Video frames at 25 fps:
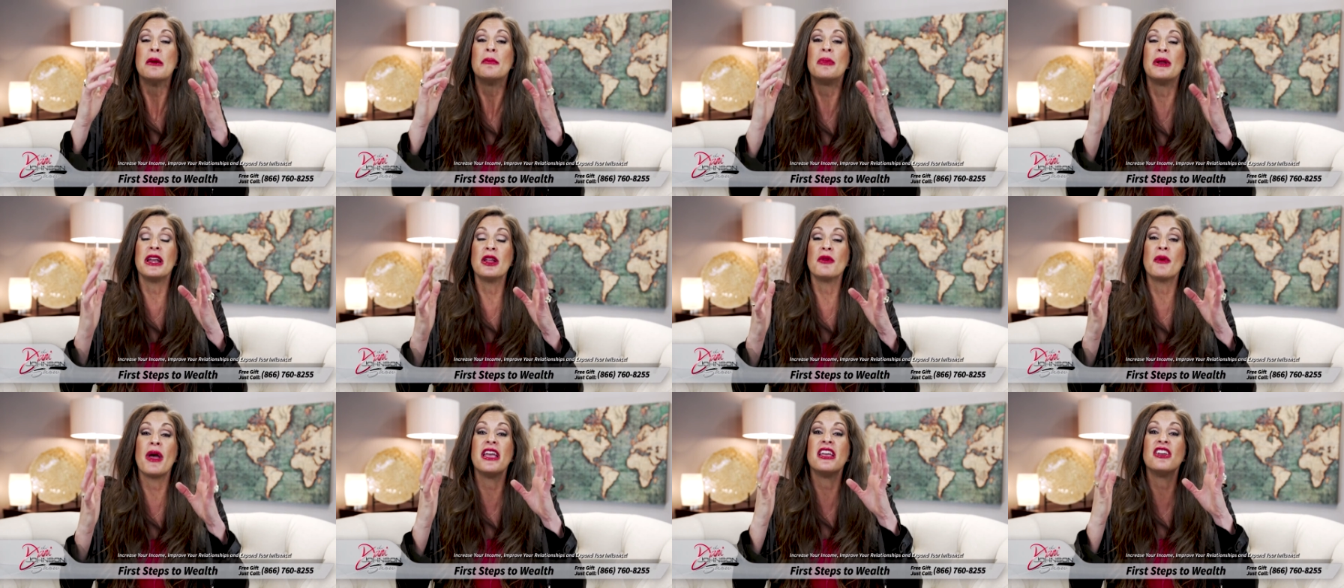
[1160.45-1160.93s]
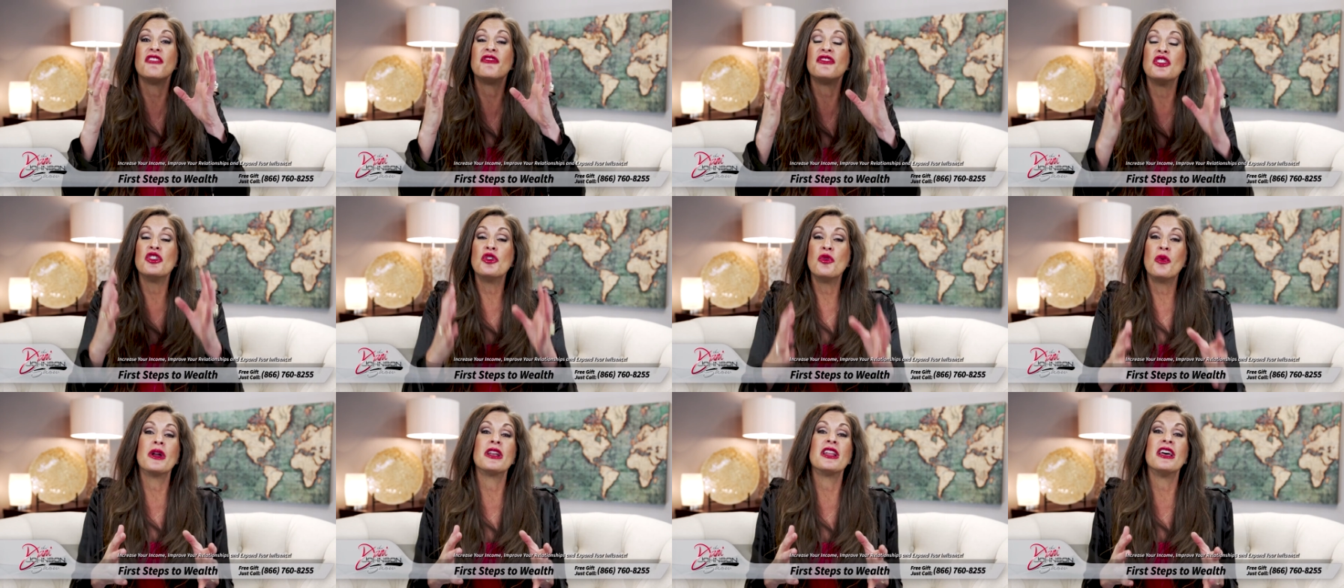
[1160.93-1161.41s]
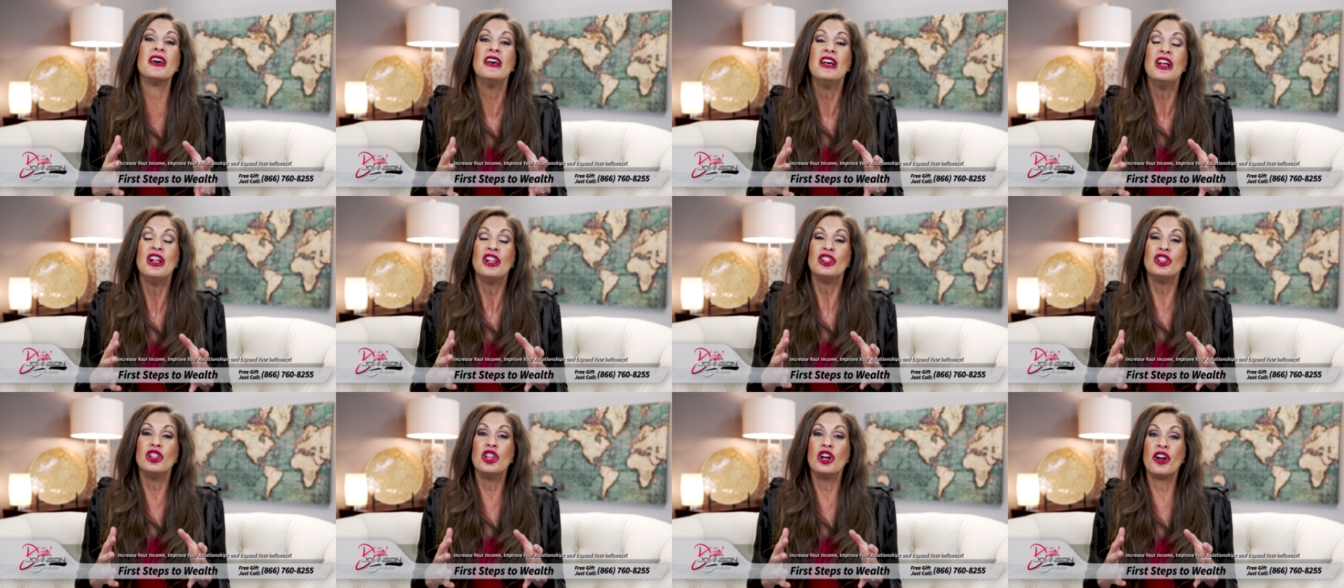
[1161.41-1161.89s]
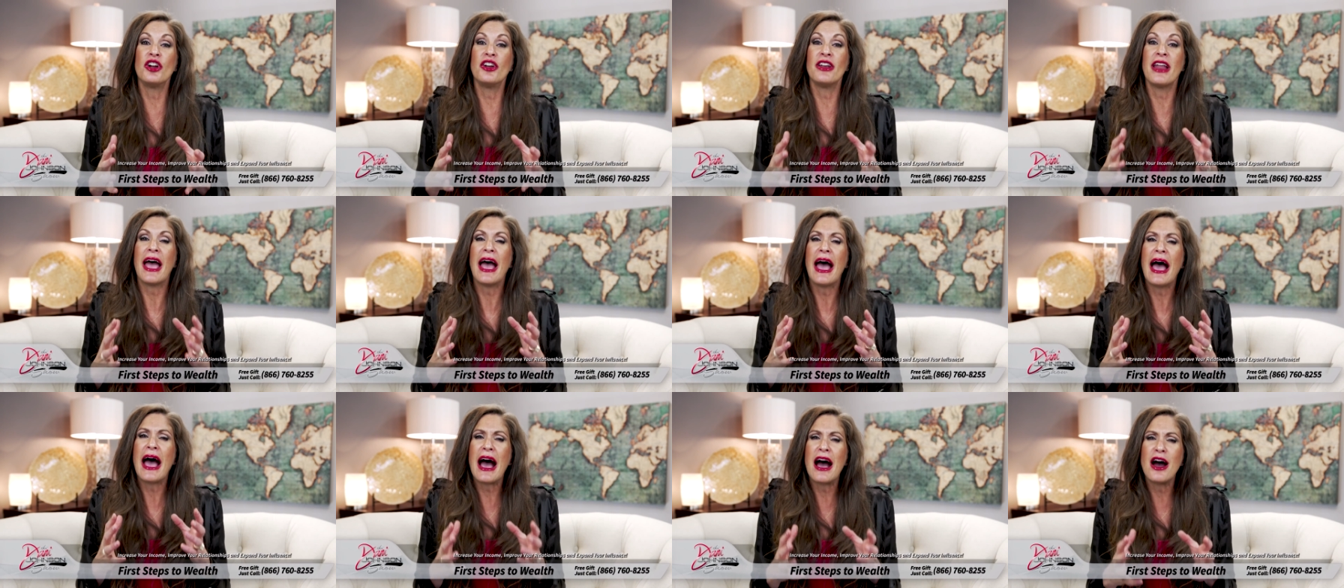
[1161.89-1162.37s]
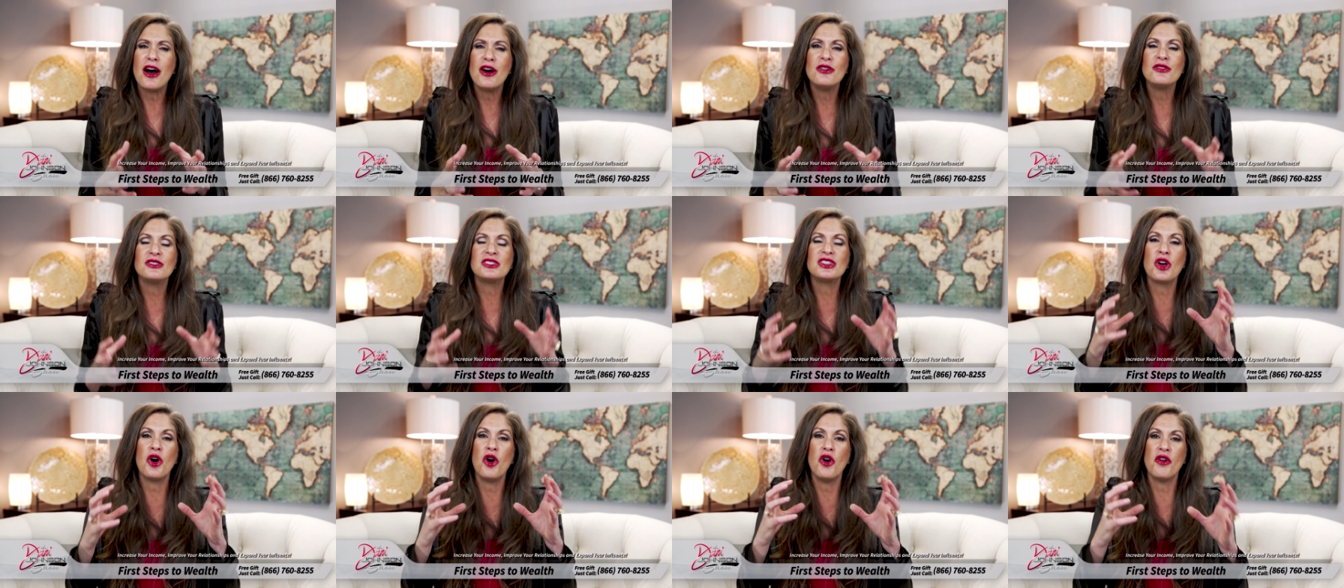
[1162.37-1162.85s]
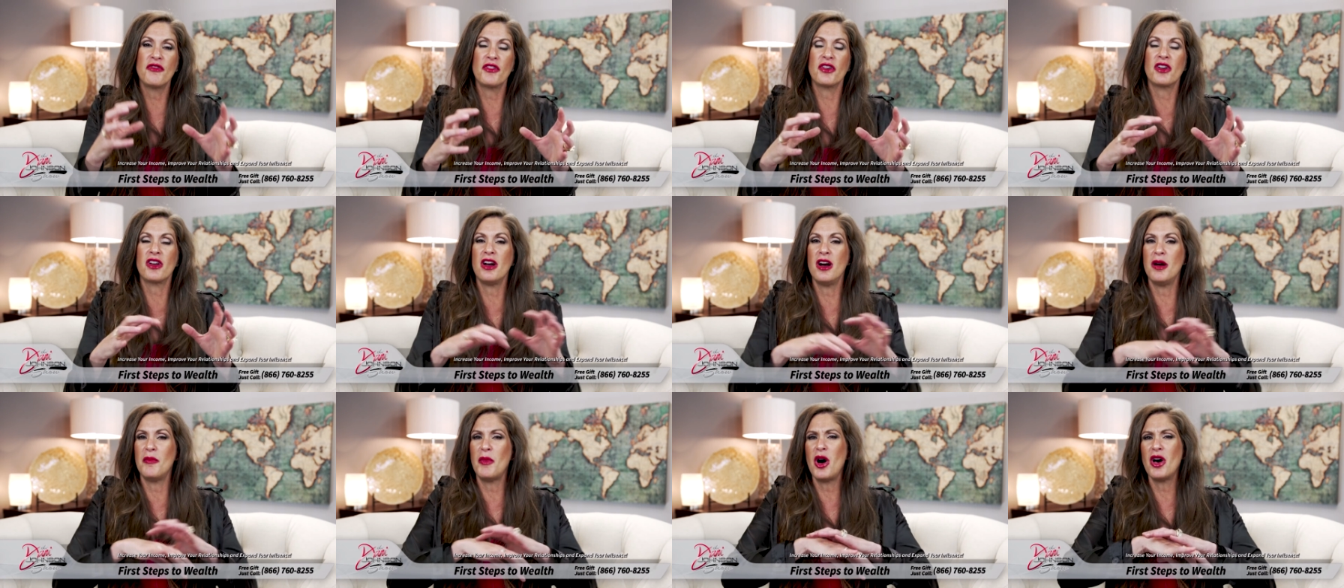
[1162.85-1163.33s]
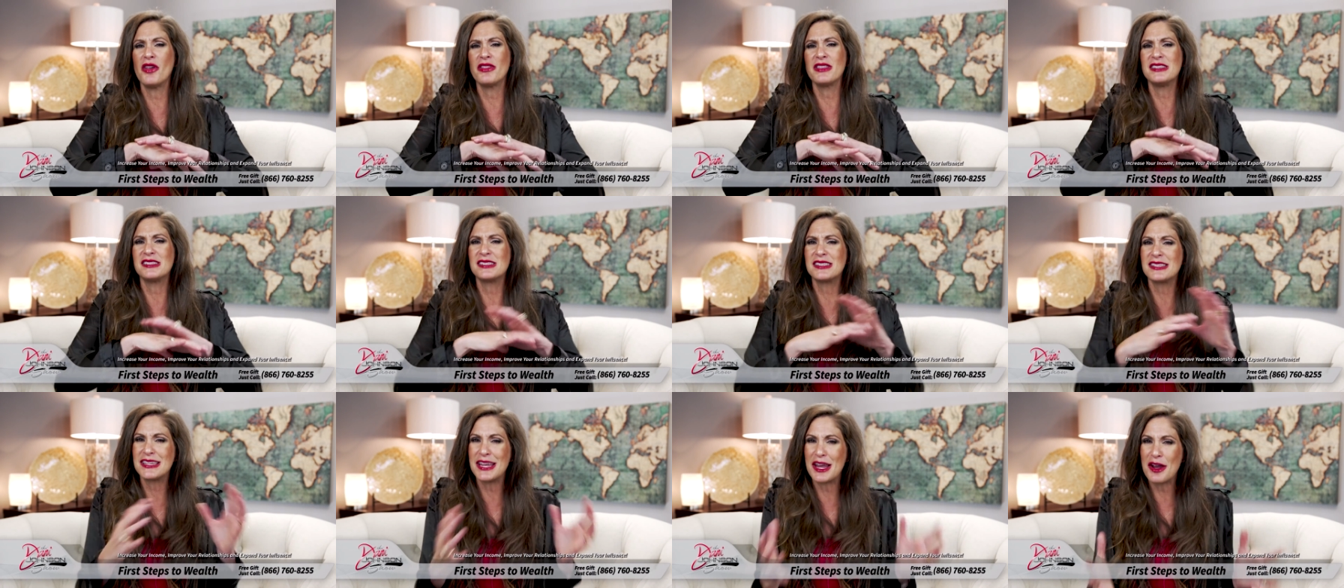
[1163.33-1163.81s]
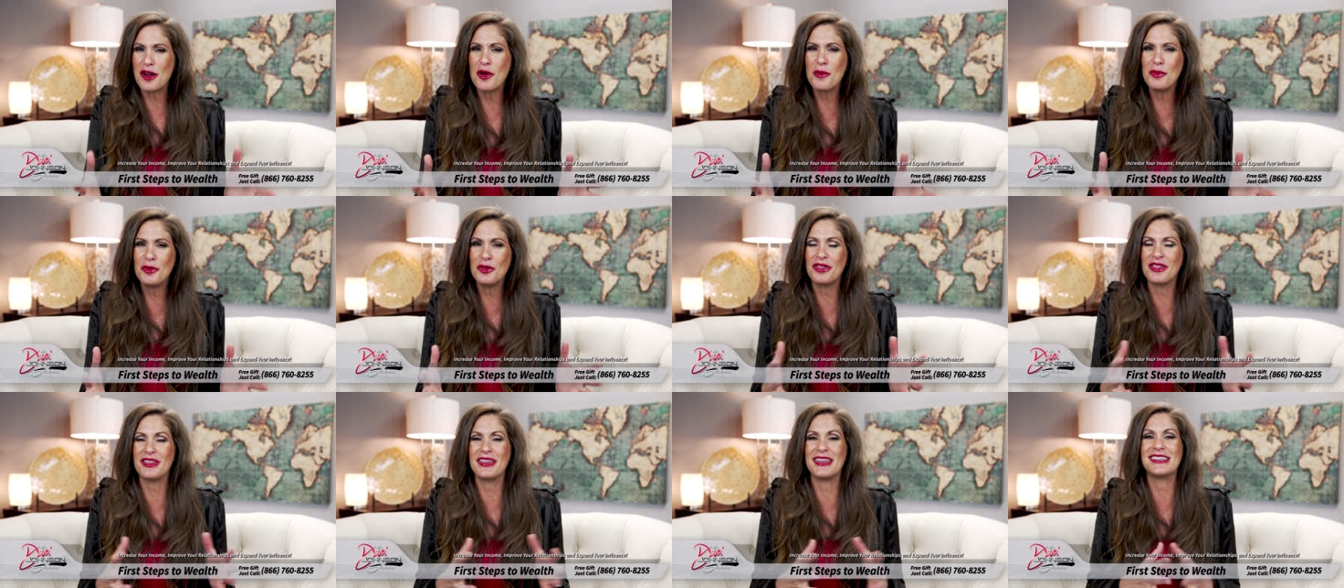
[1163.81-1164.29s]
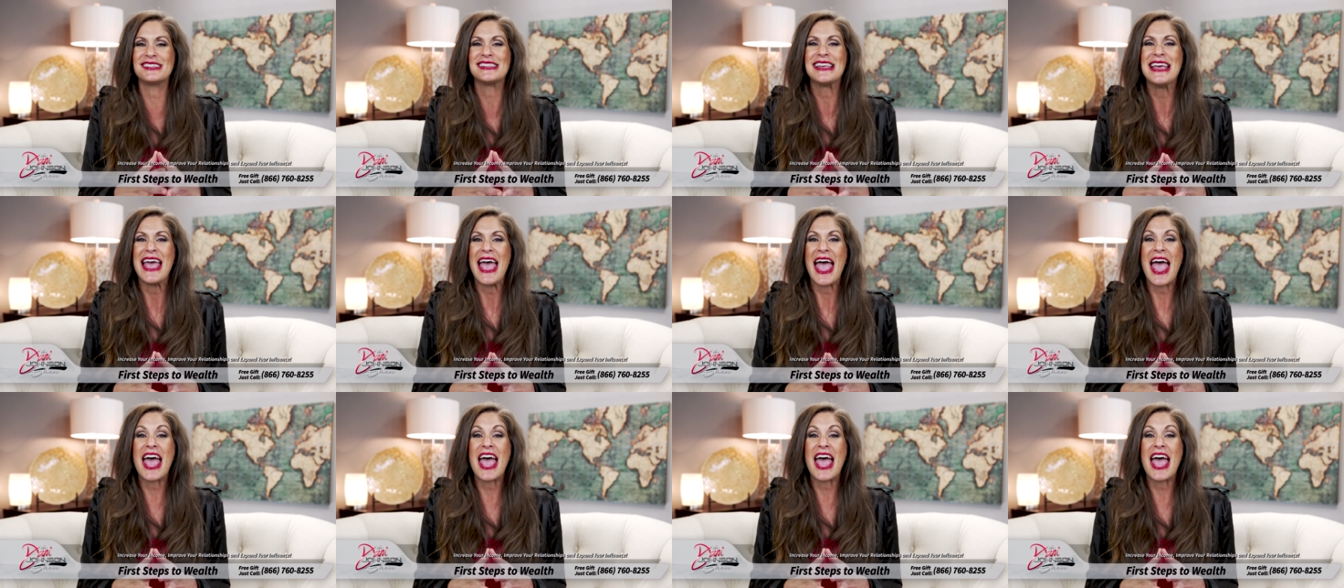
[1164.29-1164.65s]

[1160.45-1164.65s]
But anyway, if you want to learn how to overcome all these terrible things